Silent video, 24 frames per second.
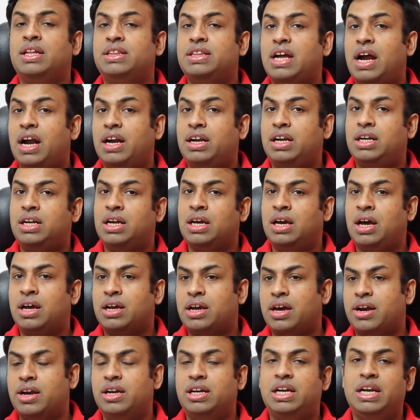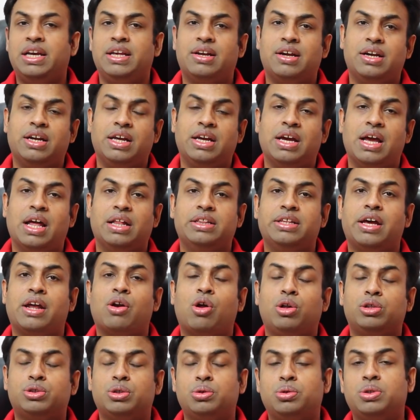that are currently running, and they are
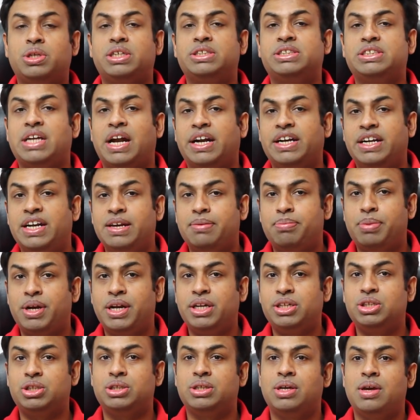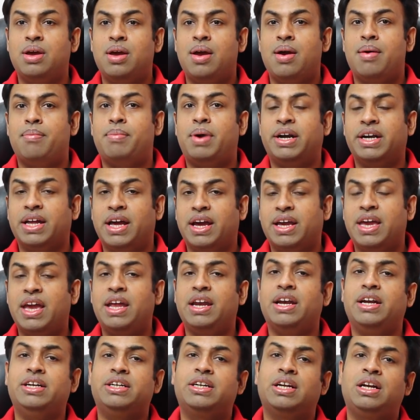also known as Sandy Bridge, but
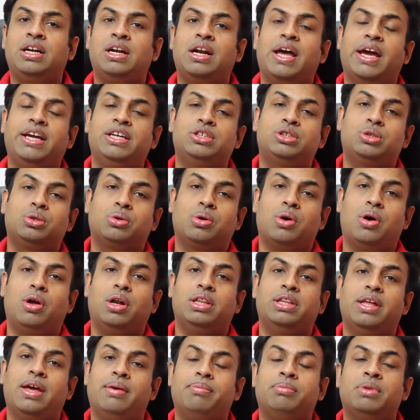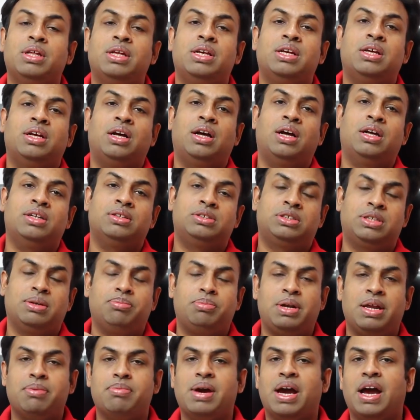again Intel likes to call them
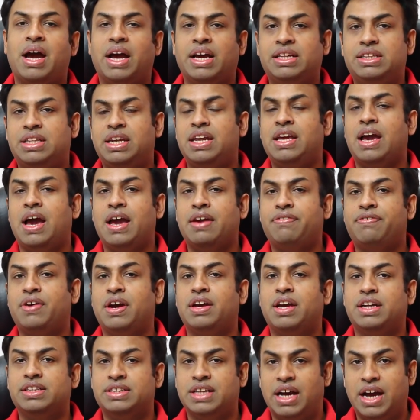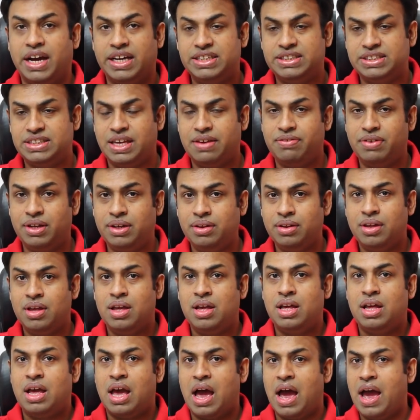simply by i3, i5 and the i7.
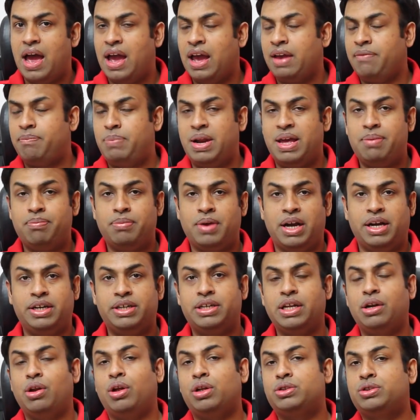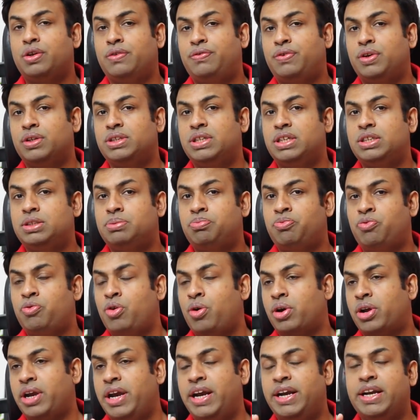I blame Intel also for this,
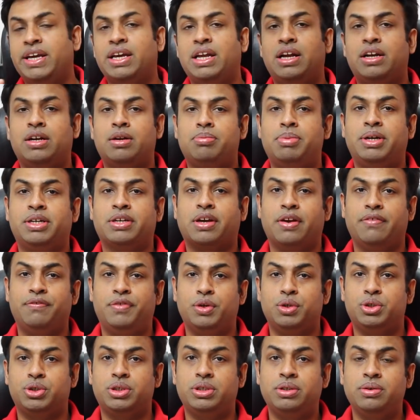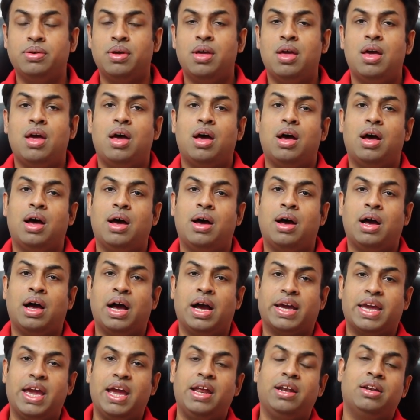for creating a little bit confusion.
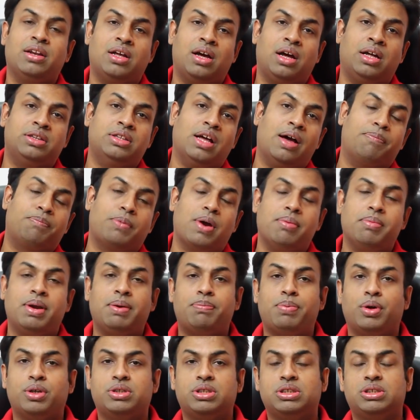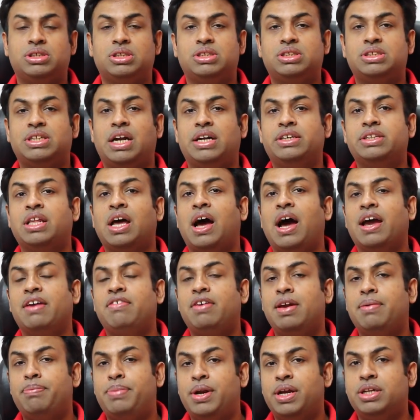The upcoming processors, that the
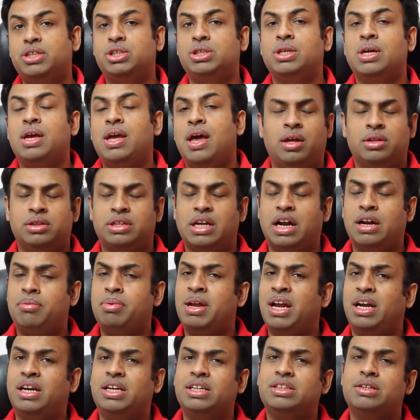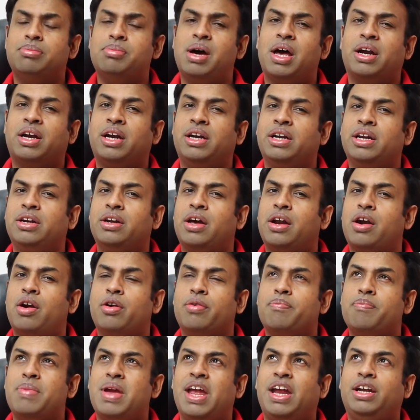Ivy Bridge that will be hitting the market in
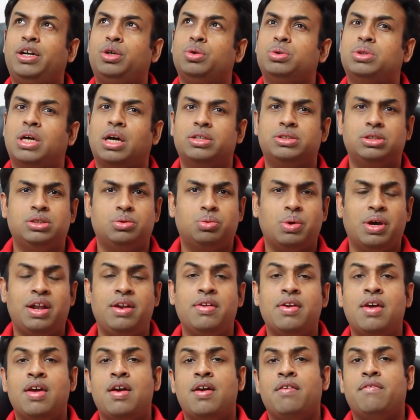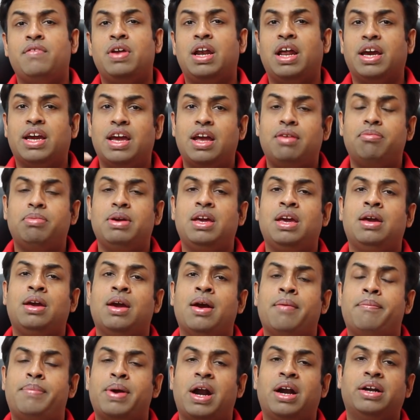around May 2012, will again be
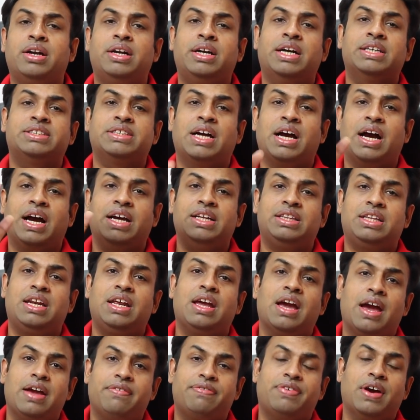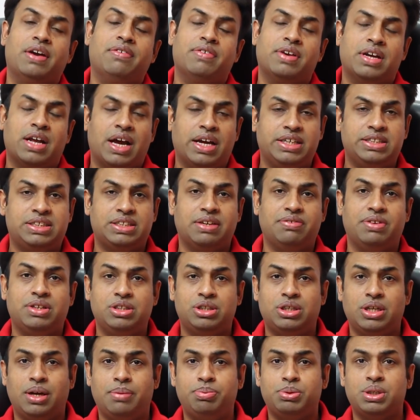branded as a i3, i5 and
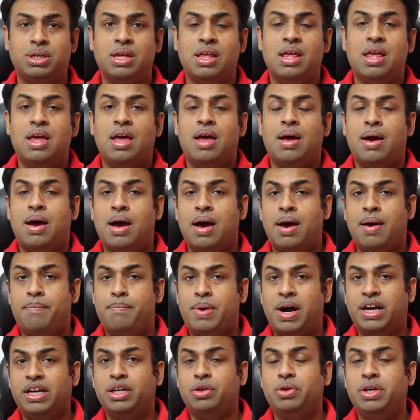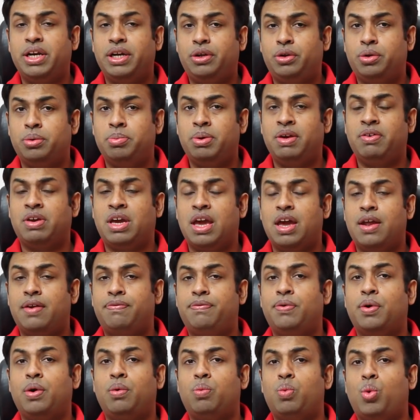i7 chips. But you need to be
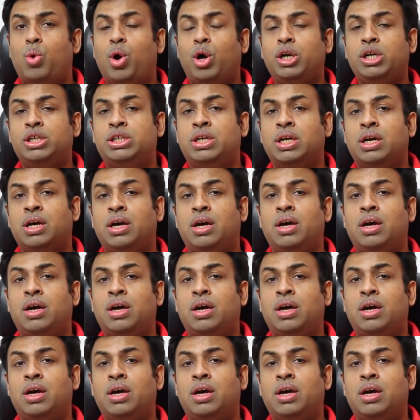careful what